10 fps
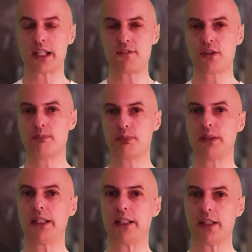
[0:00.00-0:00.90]
They've
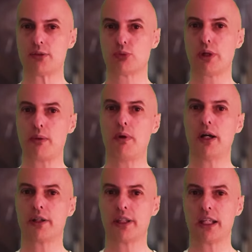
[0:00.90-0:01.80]
completely
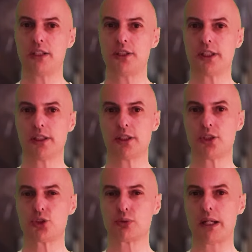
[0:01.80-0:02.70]
reworked the engine and
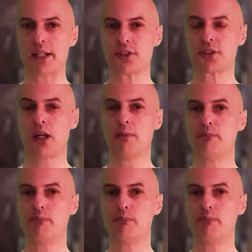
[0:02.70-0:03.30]
addressed